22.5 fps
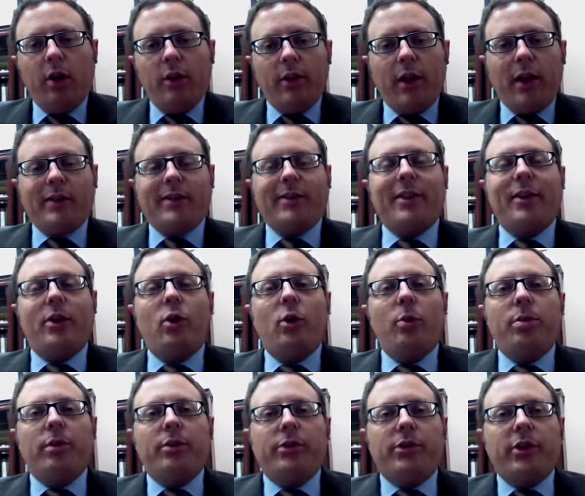That's the
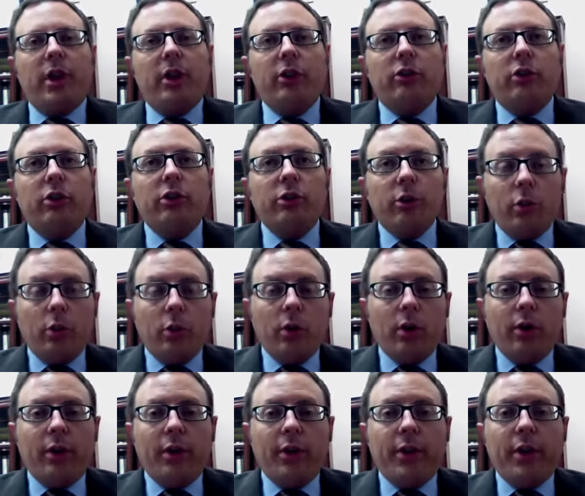hope of sanctions,
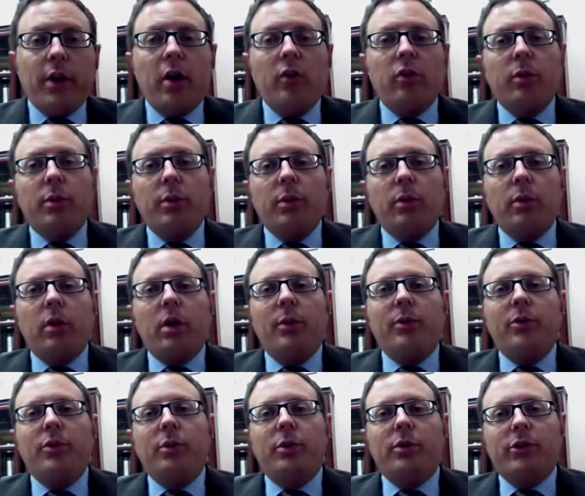or that the government will
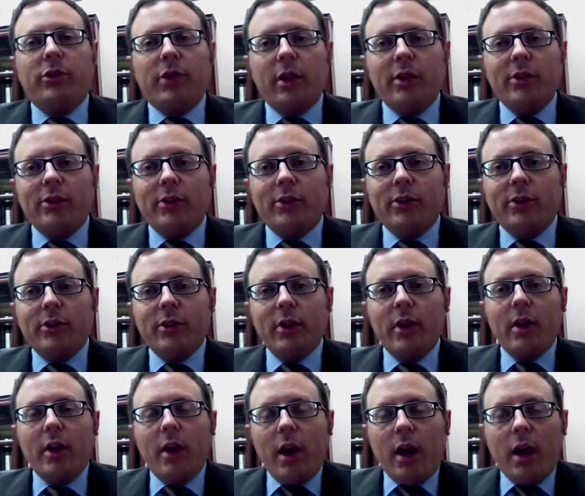come to its senses
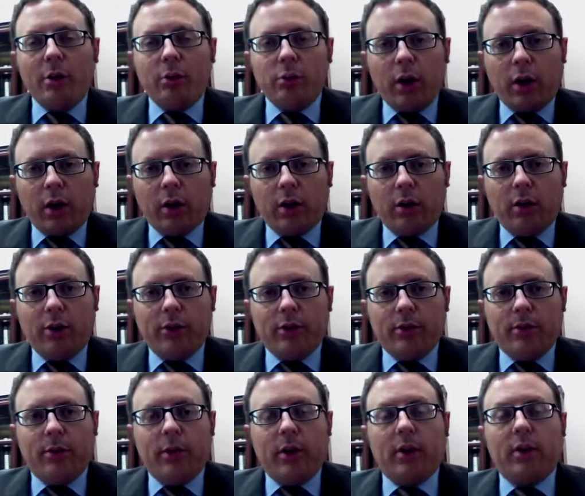and recognize
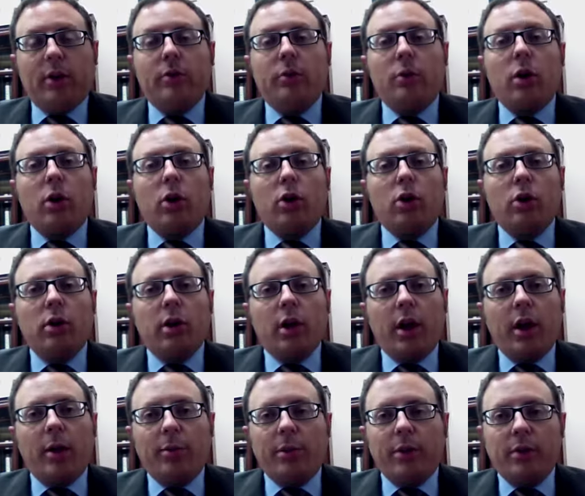the fact of what could
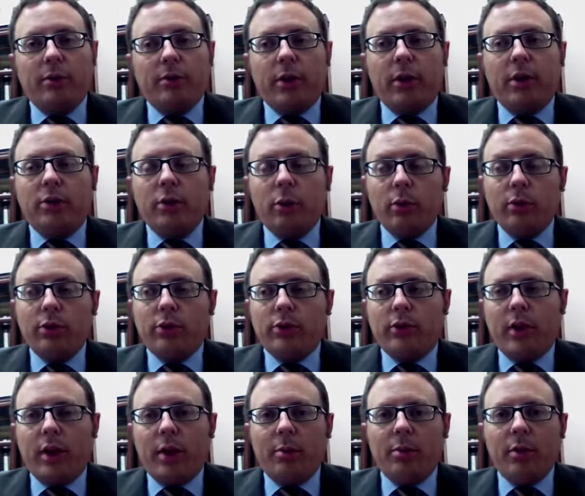happen if they don't
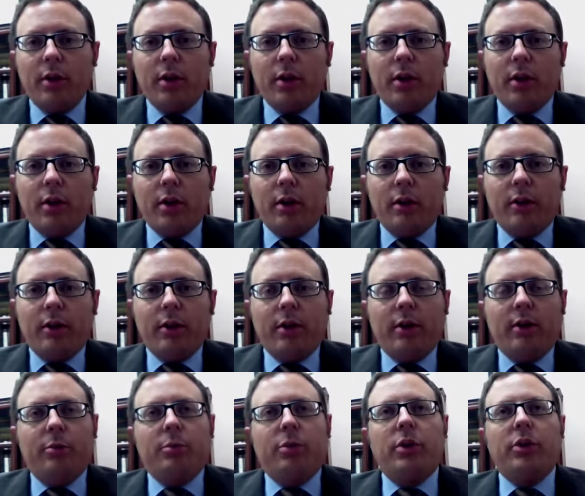stop
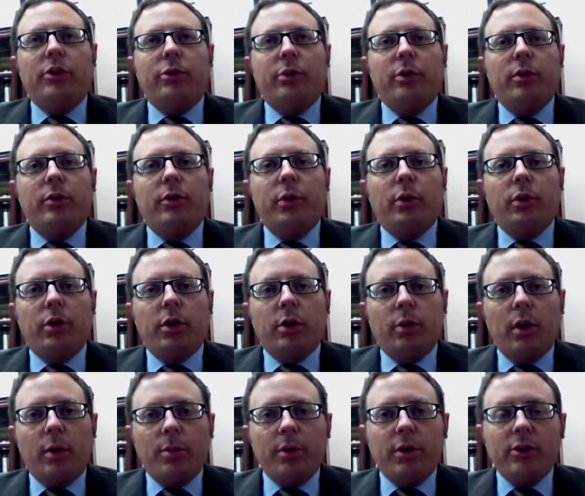their pursuit of nuclear
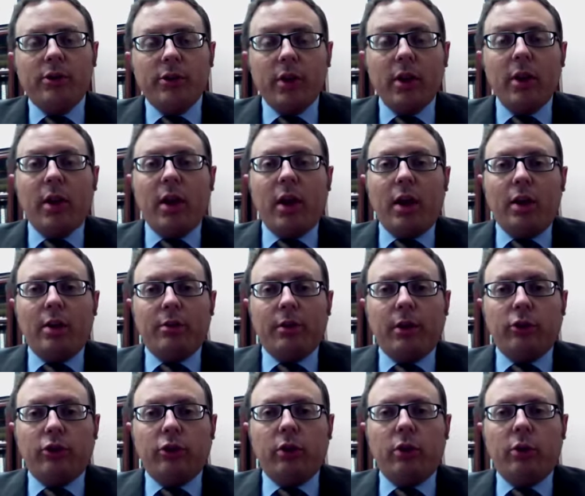weapons and
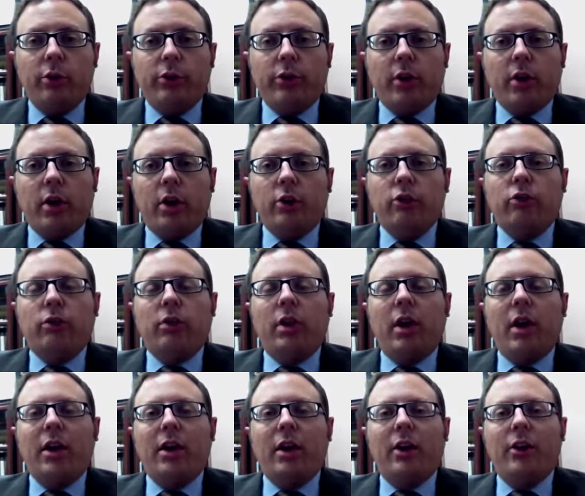eventually lose the country
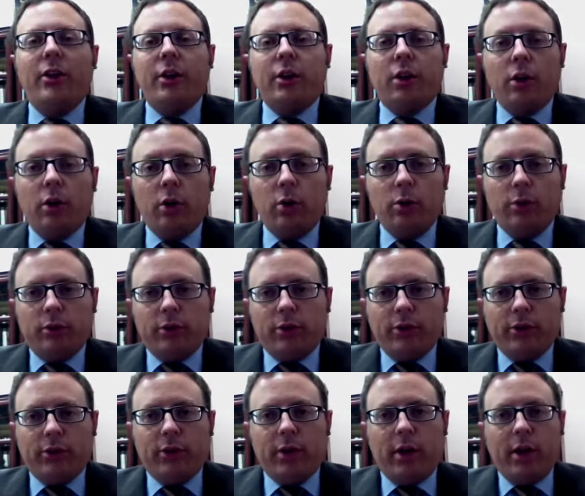and on their own
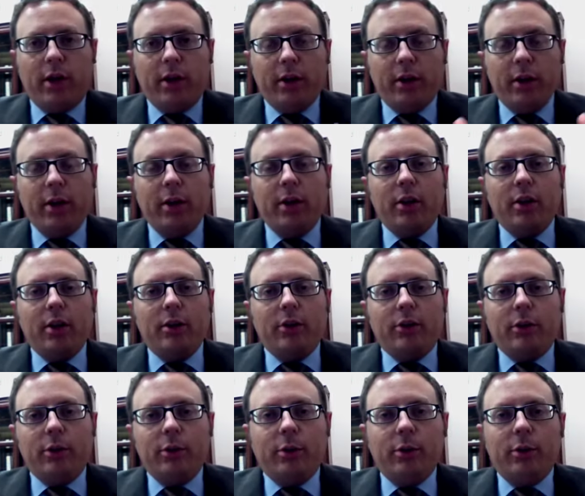decide
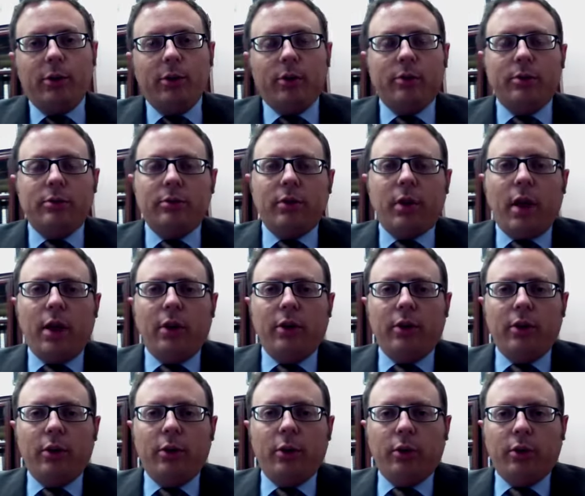to end
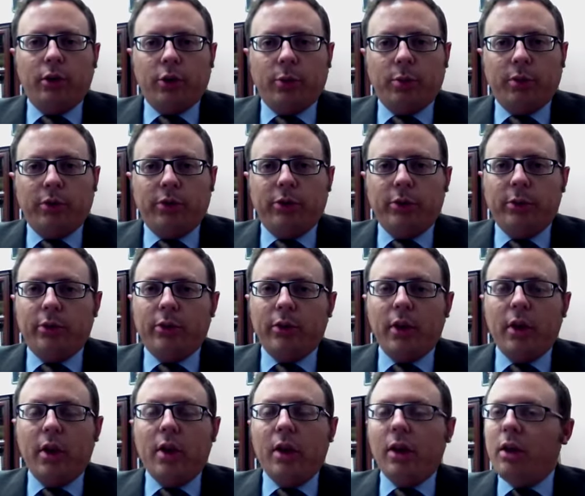their nuclear pursuit.
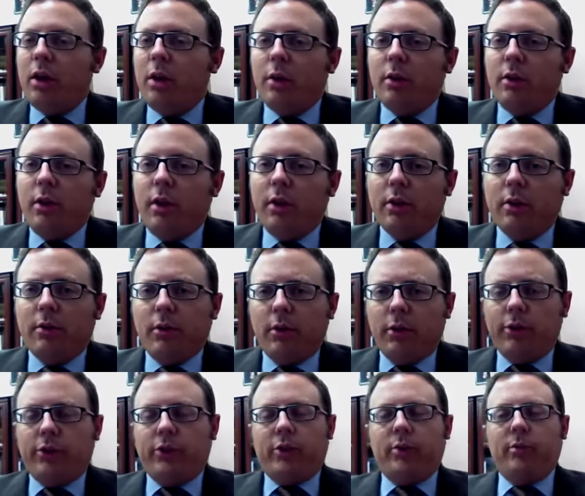Neither of
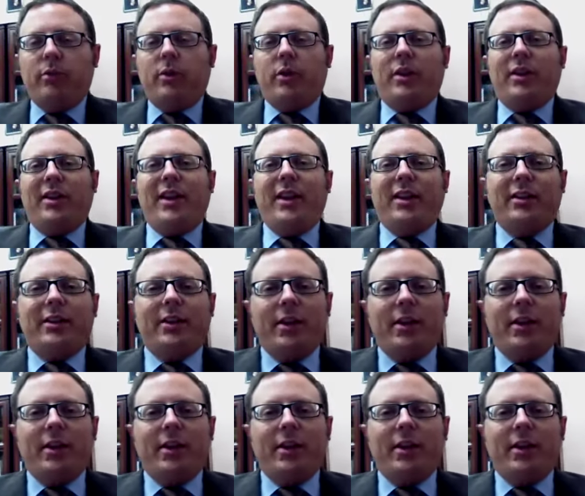those seem very likely